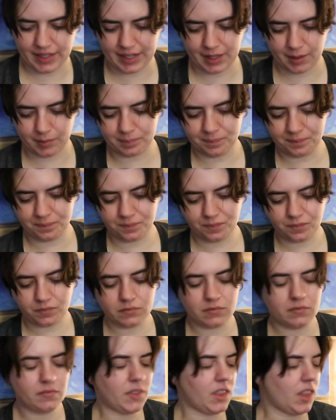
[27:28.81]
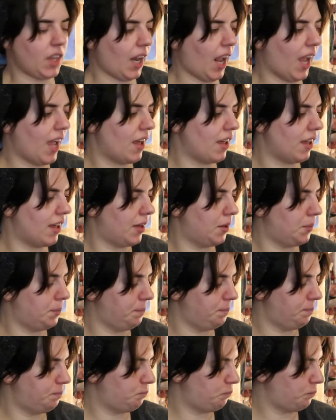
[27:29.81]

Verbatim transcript: there. Um,